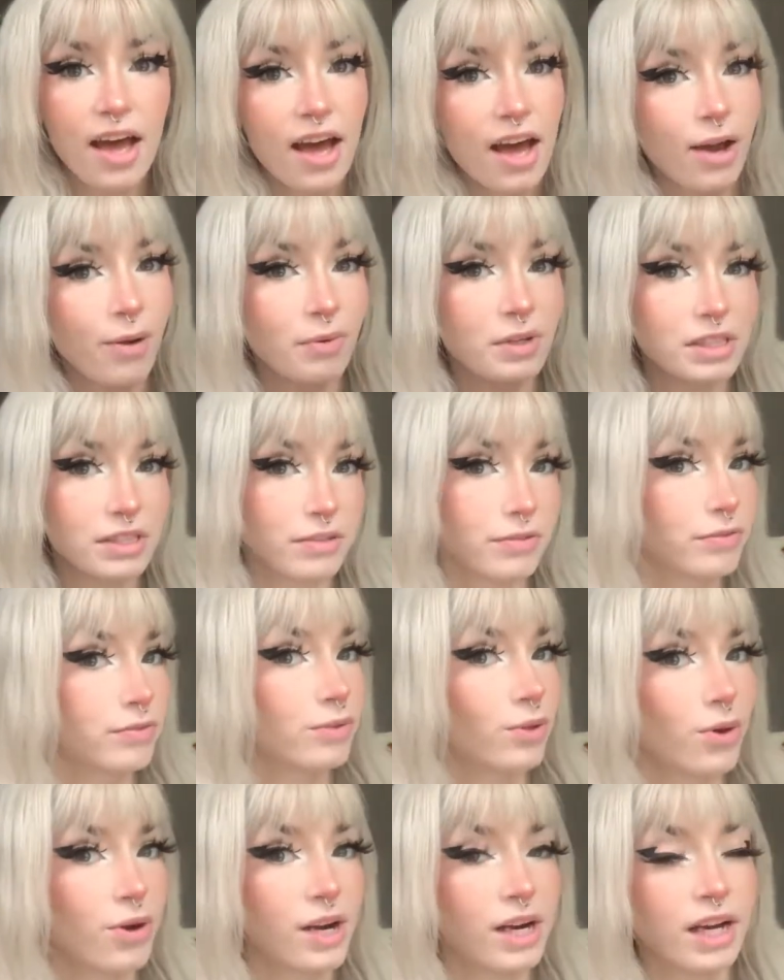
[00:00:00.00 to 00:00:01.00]
I went to
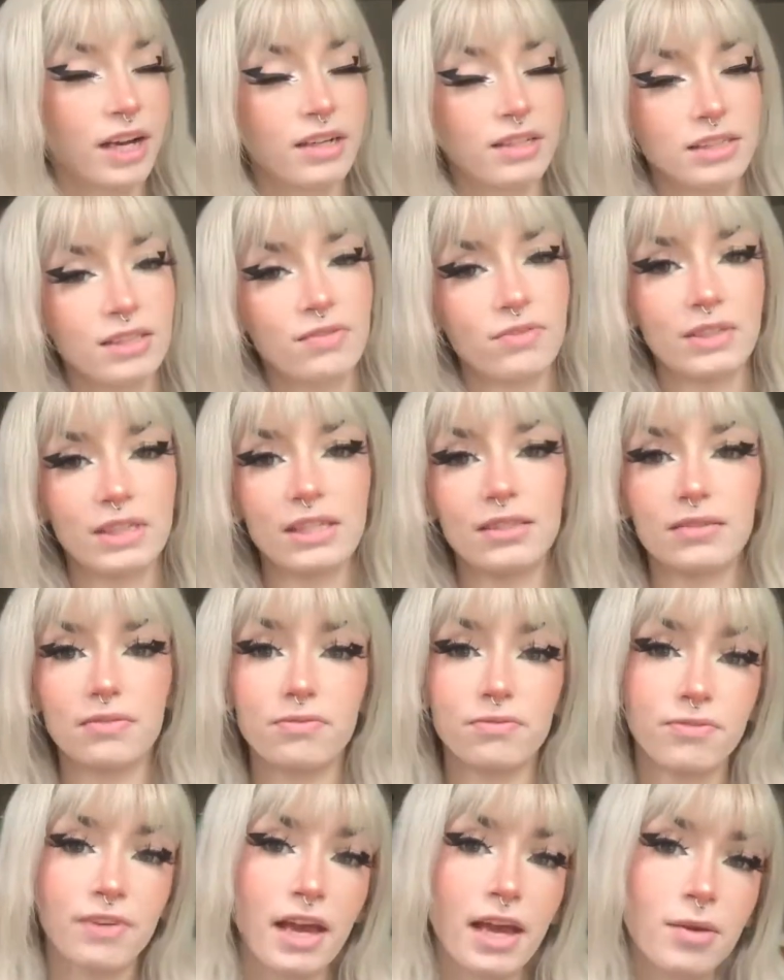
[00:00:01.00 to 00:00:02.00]
Florida to visit
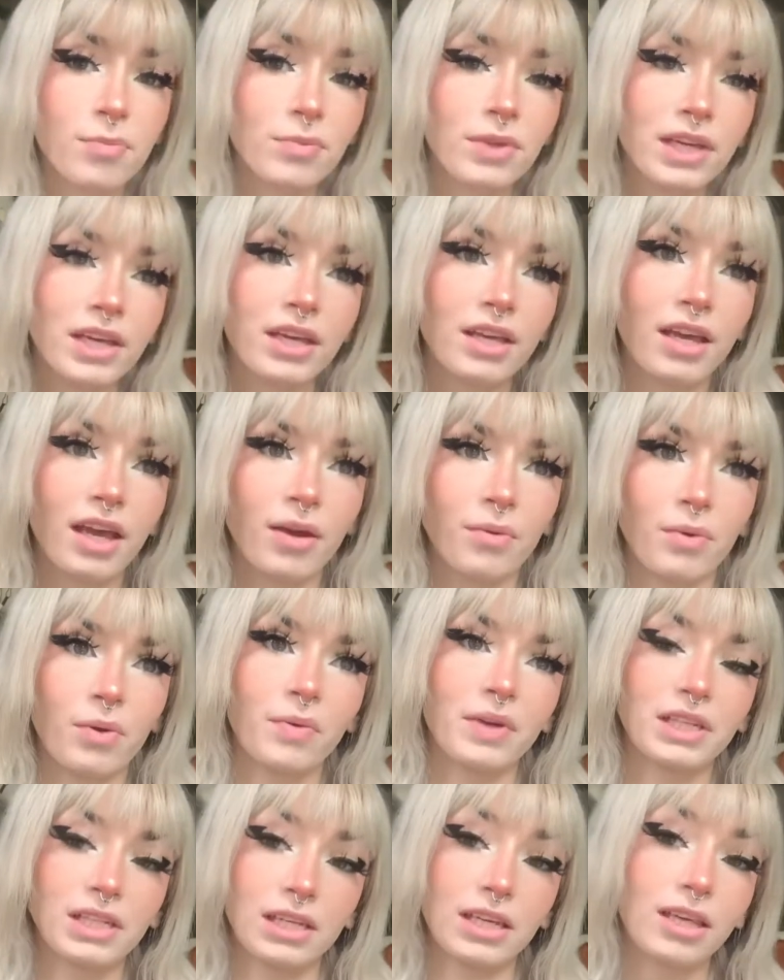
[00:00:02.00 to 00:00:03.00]
some family, and we
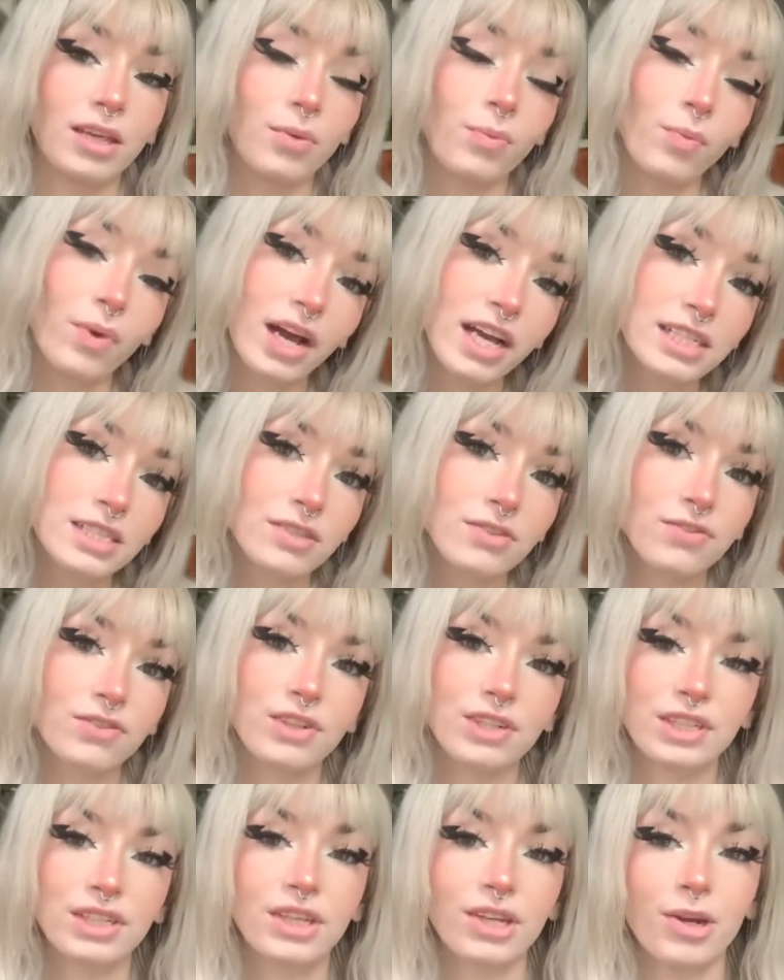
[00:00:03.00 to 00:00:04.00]
went to Key West for
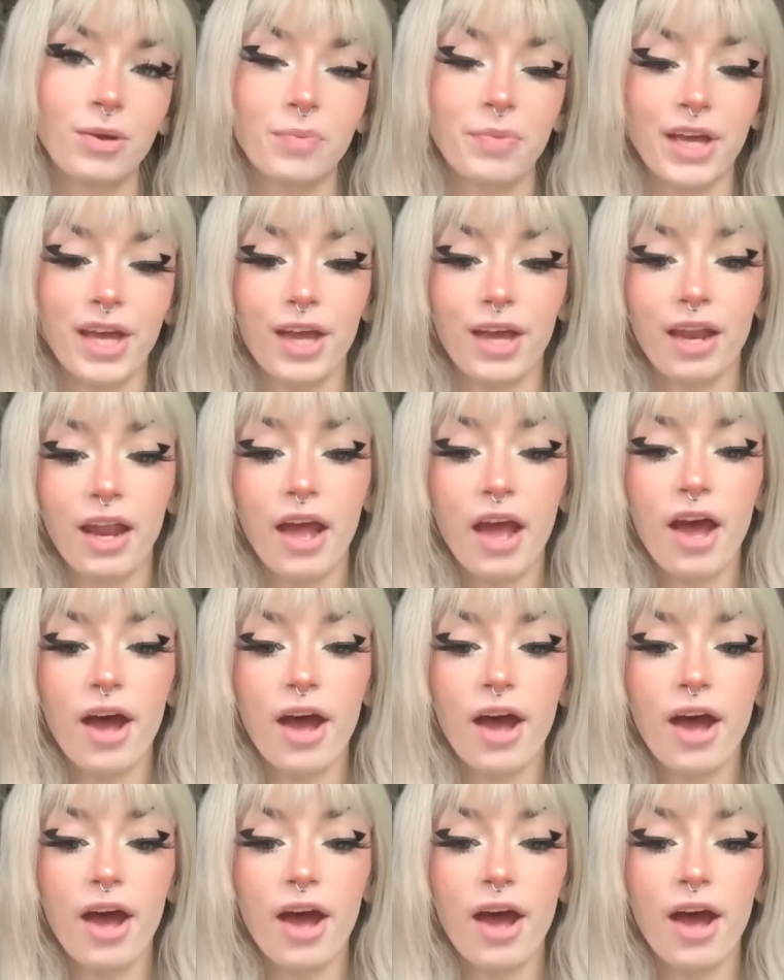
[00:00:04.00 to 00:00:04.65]
a little bit,